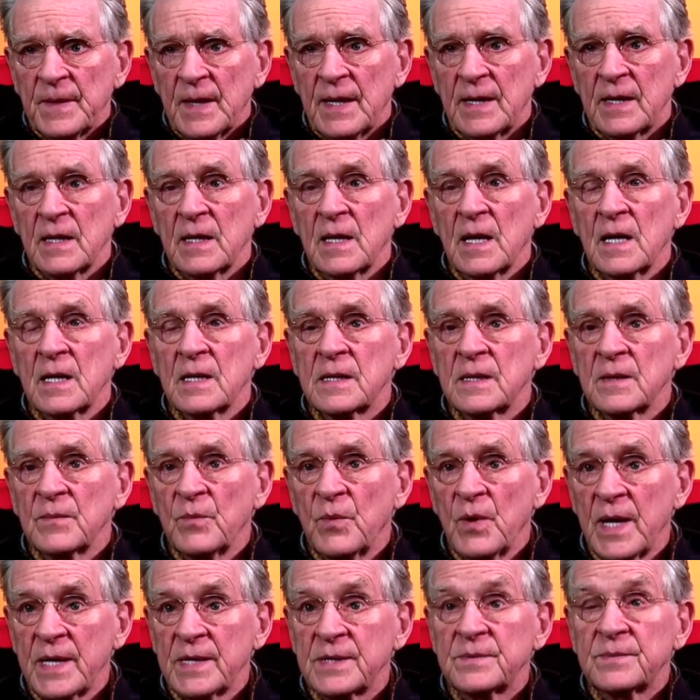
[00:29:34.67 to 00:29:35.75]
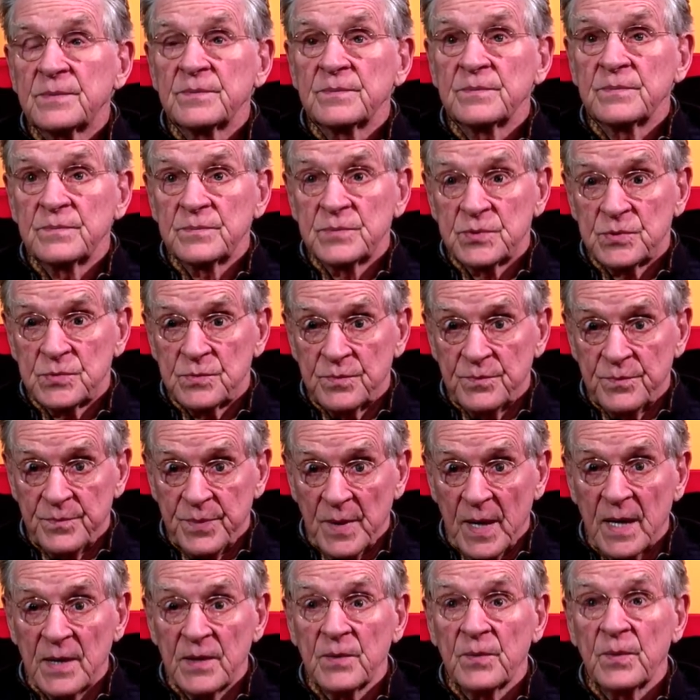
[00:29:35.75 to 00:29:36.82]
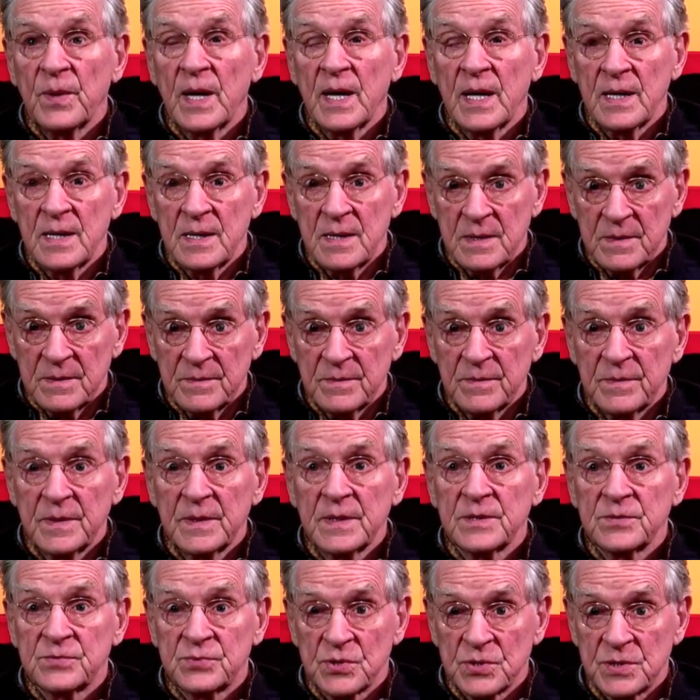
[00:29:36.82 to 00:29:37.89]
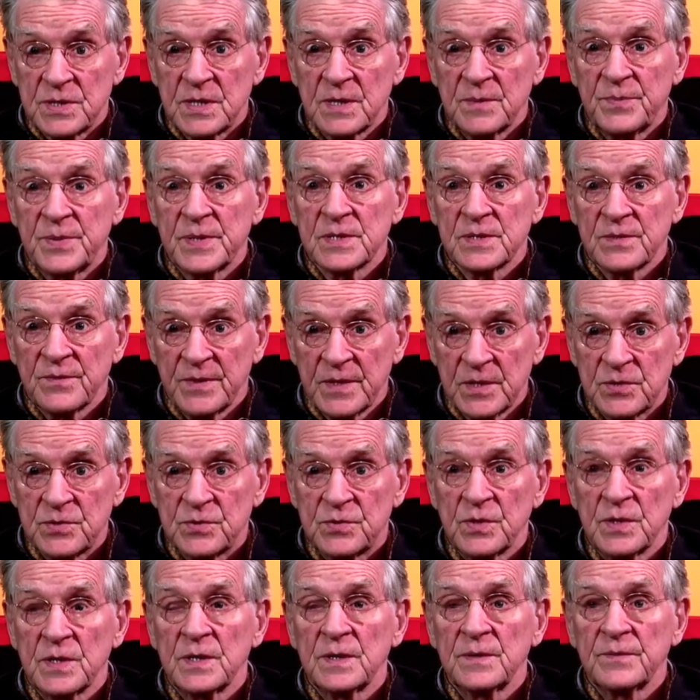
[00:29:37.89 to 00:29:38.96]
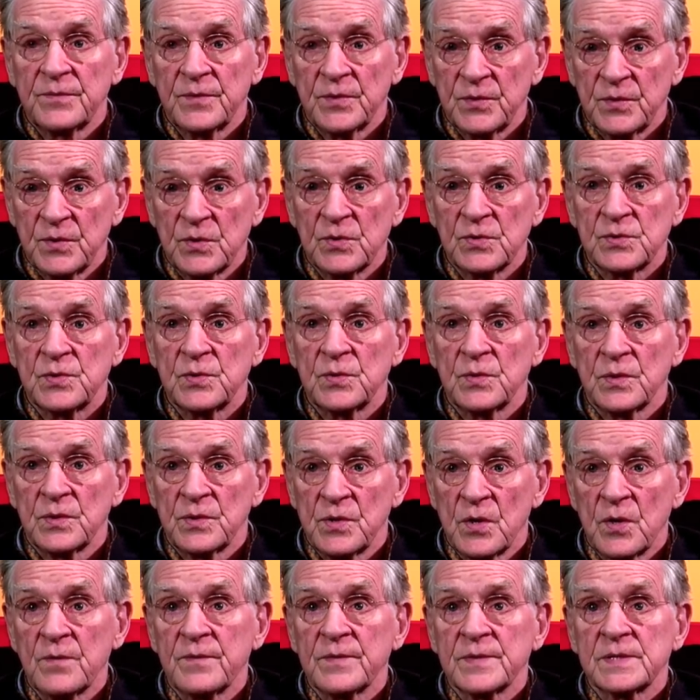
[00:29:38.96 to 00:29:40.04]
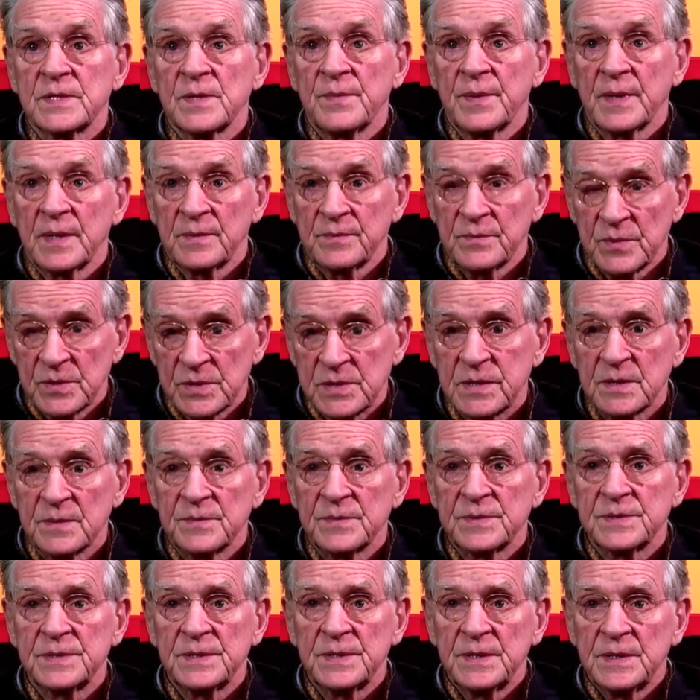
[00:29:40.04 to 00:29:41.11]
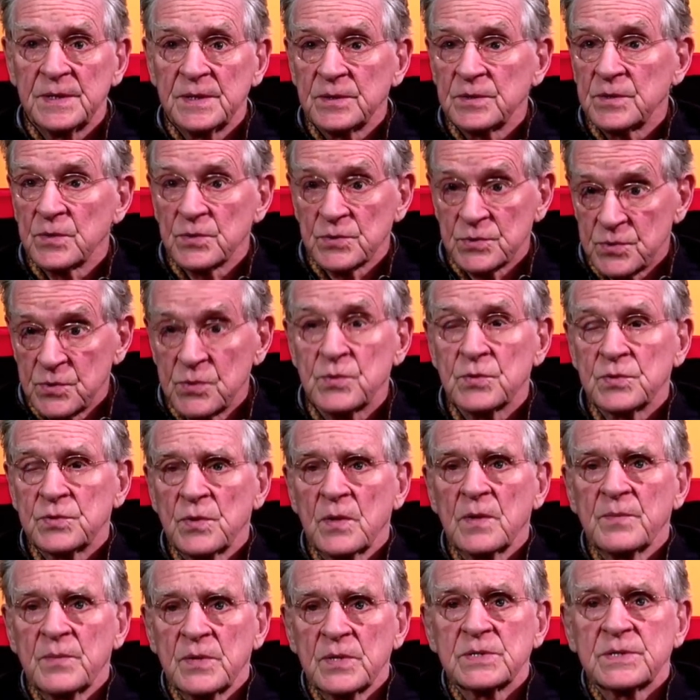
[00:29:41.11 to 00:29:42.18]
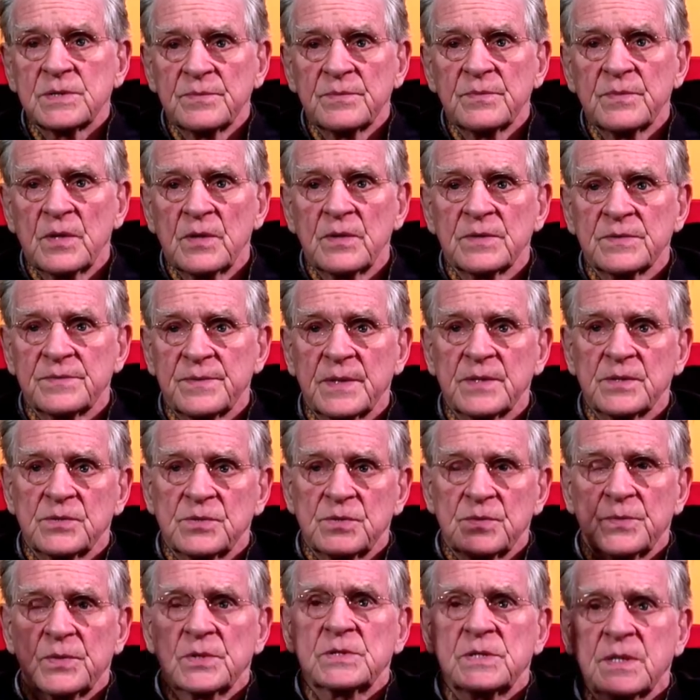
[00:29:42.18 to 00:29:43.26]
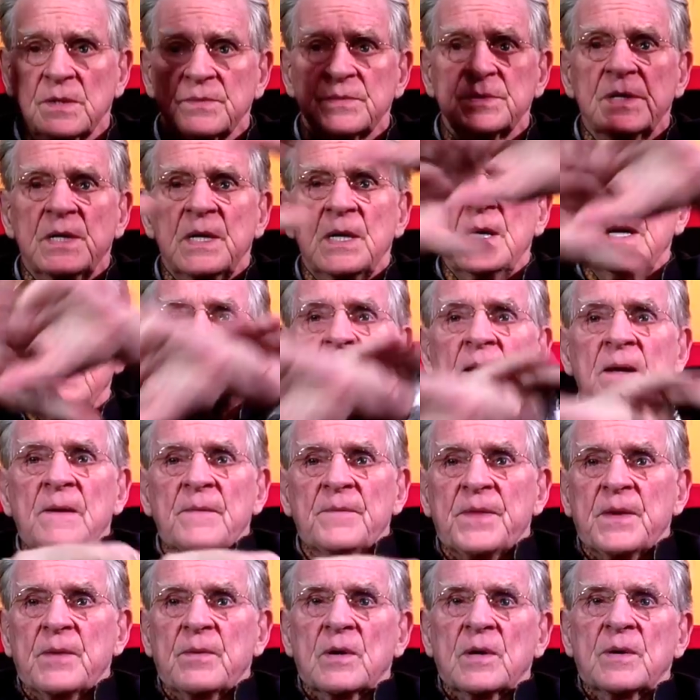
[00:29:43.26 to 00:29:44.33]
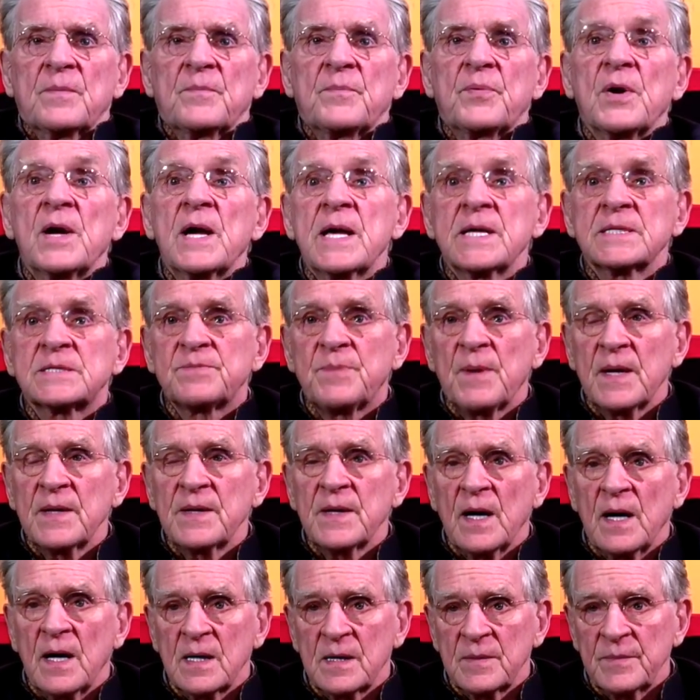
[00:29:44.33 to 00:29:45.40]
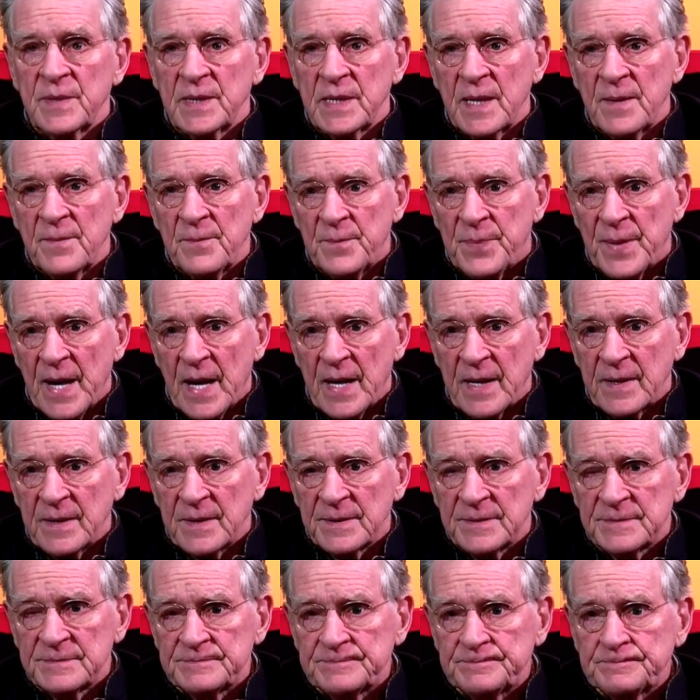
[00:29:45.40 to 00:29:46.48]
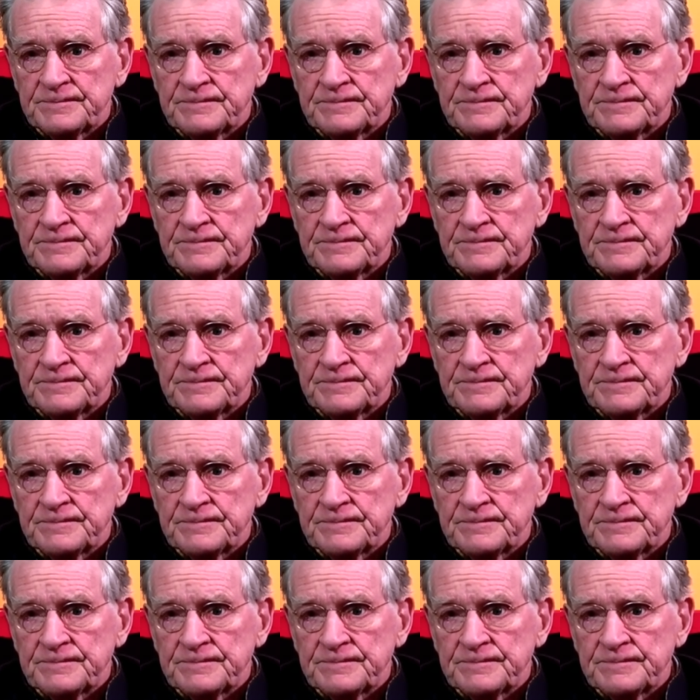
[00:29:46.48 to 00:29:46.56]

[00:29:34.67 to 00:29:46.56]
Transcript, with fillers: And a lot of them went, by the way, interesting piece of history for those who are nervous about Muslims, those Jews who are nervous about Muslims, they were embraced by the Ottoman Empire,